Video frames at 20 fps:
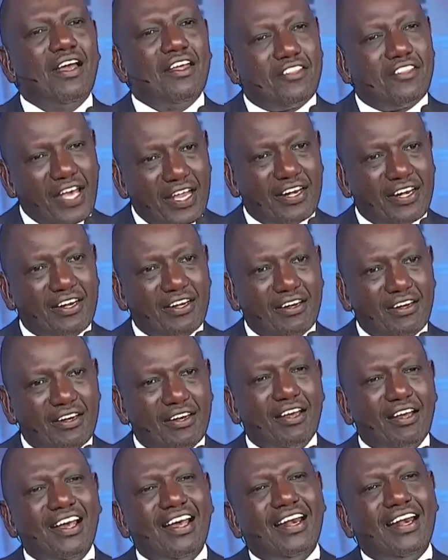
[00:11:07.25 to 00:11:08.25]
Then
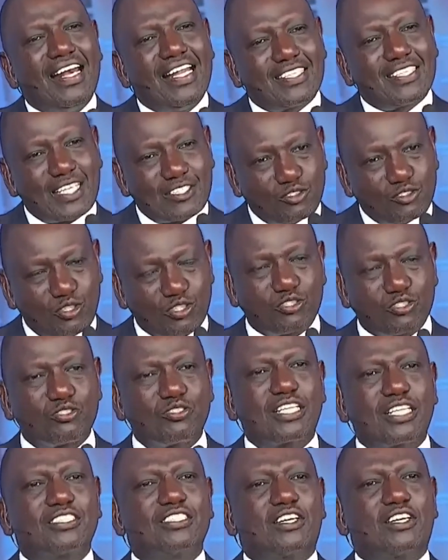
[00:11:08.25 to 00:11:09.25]
let us
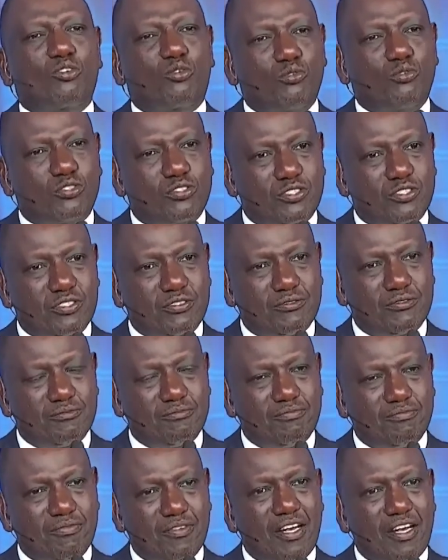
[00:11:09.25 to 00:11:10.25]
construct the roads.
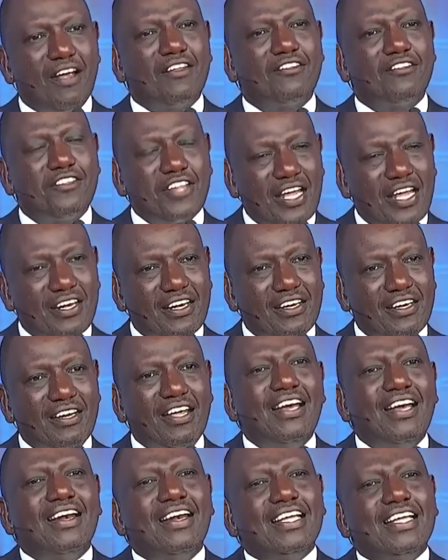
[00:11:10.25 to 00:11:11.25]
Then
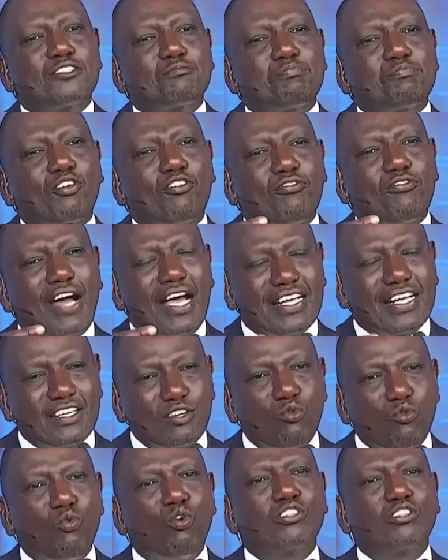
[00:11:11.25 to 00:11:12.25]
let's provide
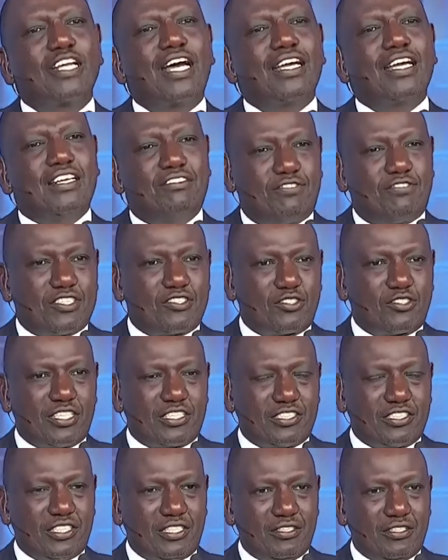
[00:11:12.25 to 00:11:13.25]
water
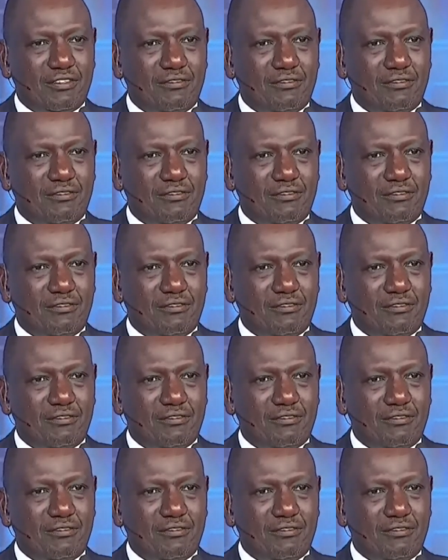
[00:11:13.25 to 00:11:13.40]
infrastructure.